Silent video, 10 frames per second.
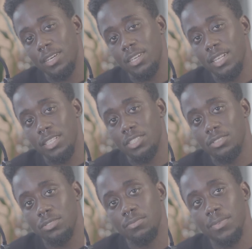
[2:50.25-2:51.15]
I'm not gonna lie
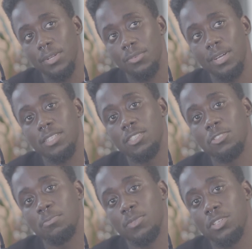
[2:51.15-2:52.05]
to you. Although I did
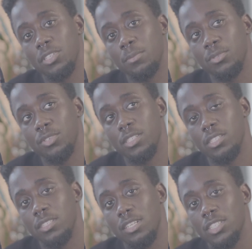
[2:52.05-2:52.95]
do some touching up to
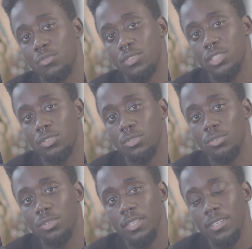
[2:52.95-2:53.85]
it, this is not the
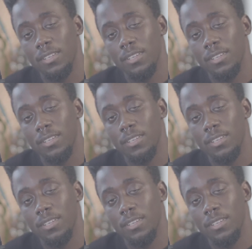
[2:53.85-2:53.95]
original